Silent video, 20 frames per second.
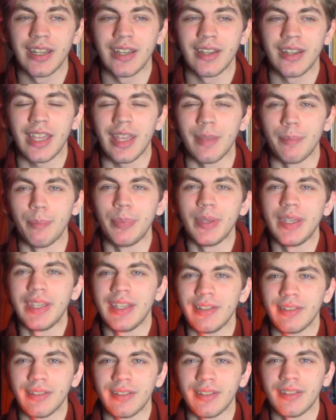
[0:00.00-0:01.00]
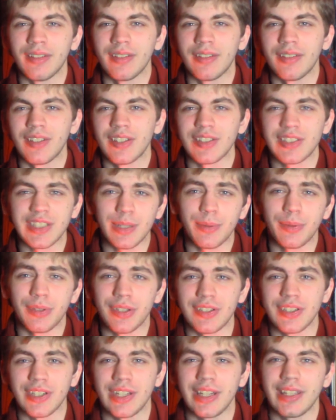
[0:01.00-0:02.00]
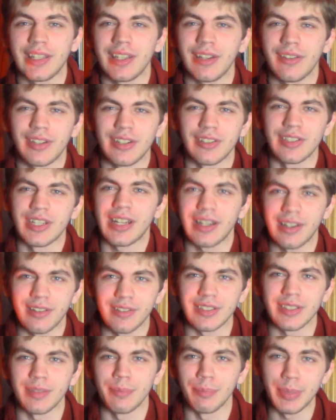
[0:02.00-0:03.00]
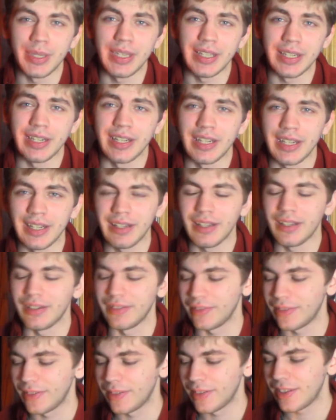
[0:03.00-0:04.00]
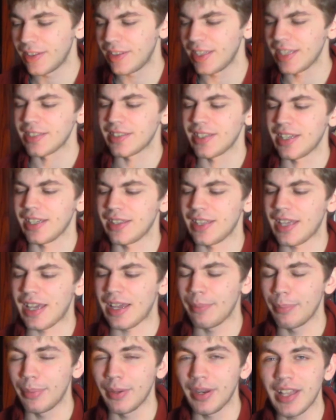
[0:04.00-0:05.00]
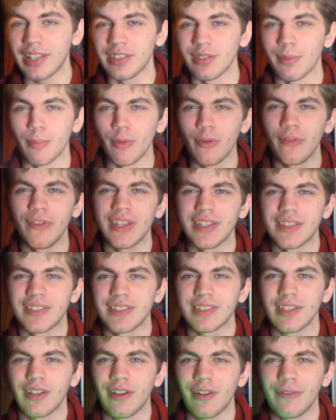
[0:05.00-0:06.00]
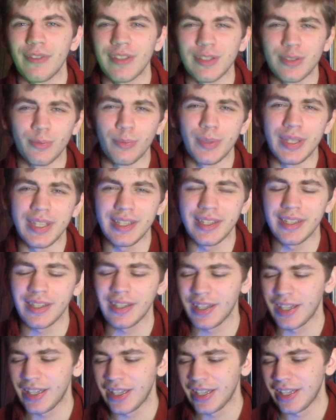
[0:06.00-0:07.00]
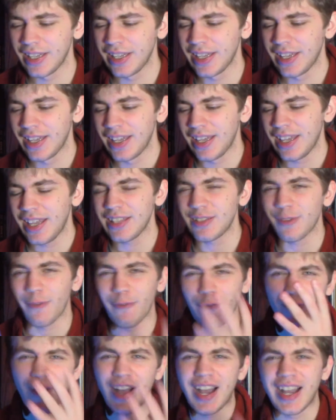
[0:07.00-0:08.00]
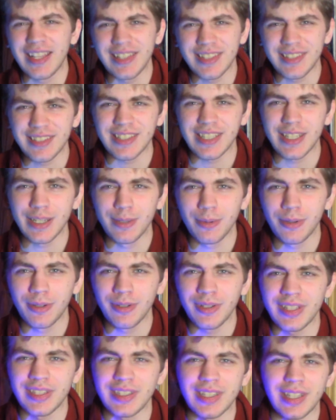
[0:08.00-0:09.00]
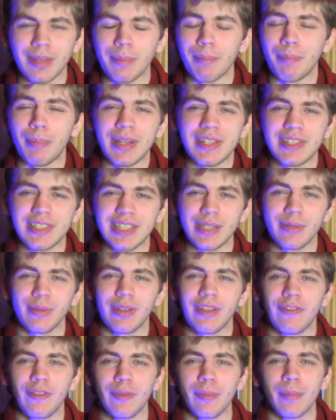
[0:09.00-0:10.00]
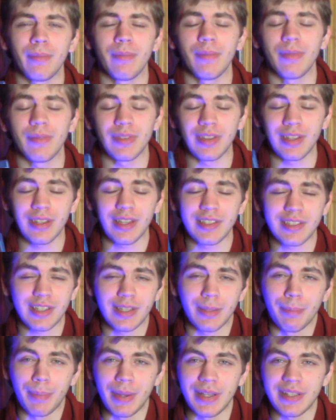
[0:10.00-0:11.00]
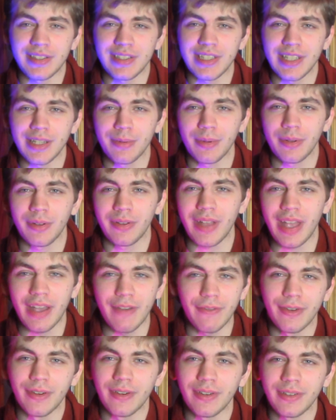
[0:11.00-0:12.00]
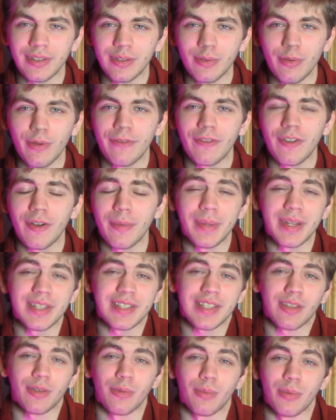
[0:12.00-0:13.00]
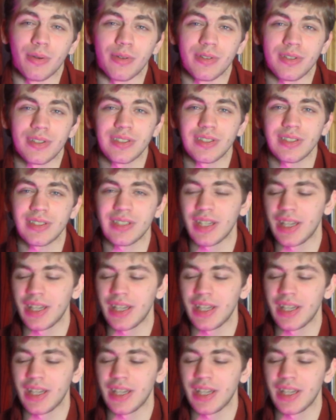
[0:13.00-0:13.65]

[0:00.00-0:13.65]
it being the sequel to Chinatown and Jack Nicholson being in it and things like that. But as a movie itself, it's weak. It's a fine sequel. It's not the best sequel ever. It's not the best sequel ever to a film, but it's not the worst.